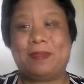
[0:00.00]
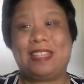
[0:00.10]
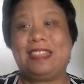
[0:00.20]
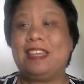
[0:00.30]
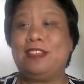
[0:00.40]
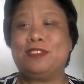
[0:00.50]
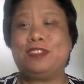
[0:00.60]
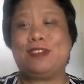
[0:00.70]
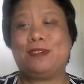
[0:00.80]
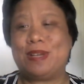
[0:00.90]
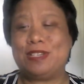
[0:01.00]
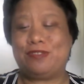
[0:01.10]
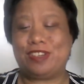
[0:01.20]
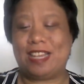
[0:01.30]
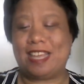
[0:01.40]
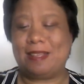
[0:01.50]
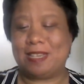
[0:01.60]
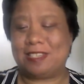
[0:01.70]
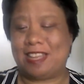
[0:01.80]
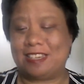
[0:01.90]
Well, thank you so much for
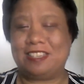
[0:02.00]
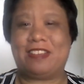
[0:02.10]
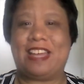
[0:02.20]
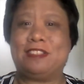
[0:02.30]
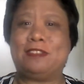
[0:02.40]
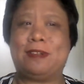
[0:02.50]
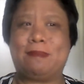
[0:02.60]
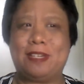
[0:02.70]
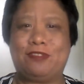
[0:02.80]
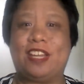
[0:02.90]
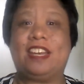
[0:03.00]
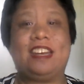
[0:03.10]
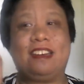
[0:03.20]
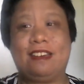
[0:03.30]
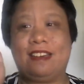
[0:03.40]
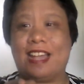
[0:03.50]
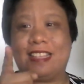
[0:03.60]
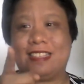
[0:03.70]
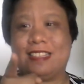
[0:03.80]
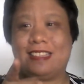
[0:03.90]
letting me talk to you. I had so much fun.
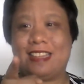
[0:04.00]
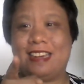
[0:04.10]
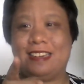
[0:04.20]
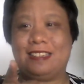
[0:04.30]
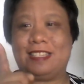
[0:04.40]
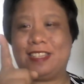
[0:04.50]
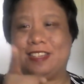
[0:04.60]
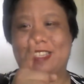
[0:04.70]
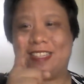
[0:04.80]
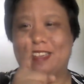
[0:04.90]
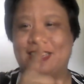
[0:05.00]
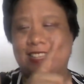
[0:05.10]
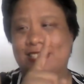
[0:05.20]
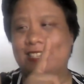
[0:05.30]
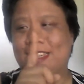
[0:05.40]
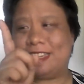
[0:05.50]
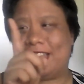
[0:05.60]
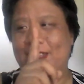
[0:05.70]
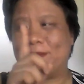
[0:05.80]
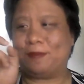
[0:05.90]
And seriously, next
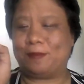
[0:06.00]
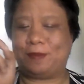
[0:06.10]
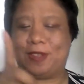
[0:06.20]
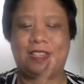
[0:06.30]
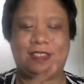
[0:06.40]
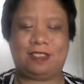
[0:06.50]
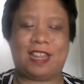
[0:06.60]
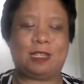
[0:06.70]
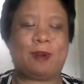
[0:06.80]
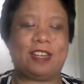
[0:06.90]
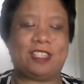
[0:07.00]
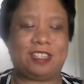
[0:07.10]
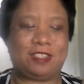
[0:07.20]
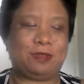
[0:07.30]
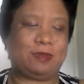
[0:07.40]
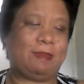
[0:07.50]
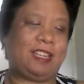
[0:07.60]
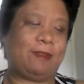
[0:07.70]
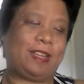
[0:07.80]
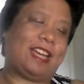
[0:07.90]
project, you and
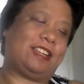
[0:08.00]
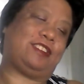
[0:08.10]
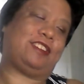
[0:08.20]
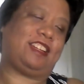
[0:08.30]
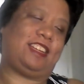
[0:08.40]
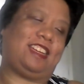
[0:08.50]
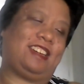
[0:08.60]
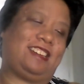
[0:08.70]
me, we gotta talk again.